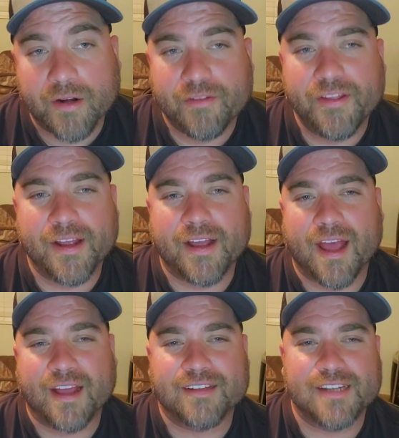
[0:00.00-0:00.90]
don't think
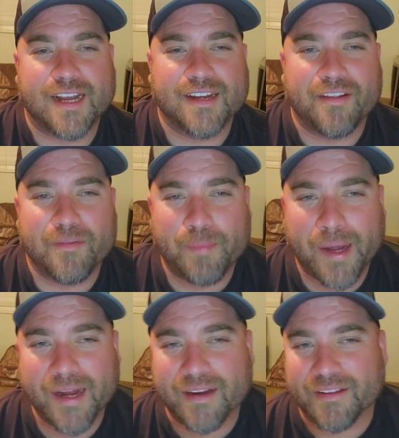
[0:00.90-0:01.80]
I can take another
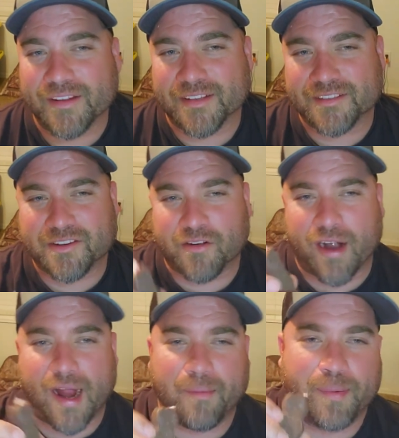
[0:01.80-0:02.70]
bite of this
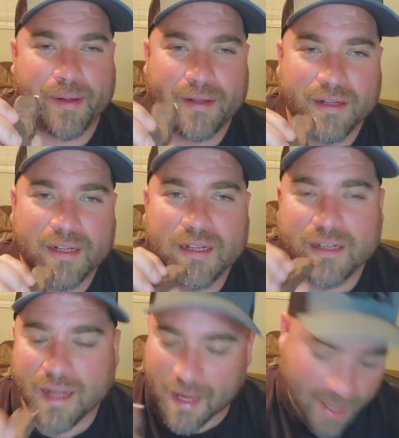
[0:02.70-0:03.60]
crap.
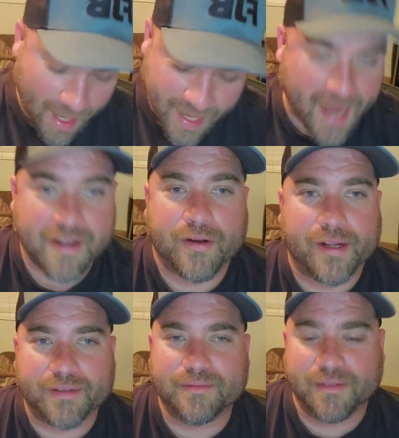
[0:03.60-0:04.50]
I can't do
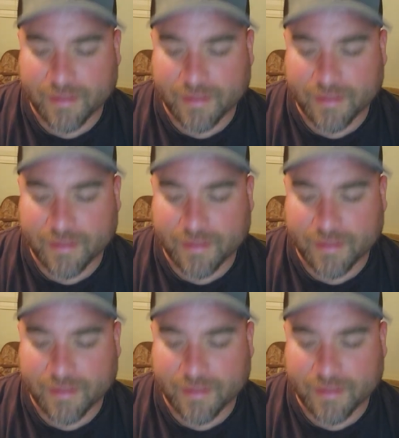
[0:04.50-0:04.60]
it.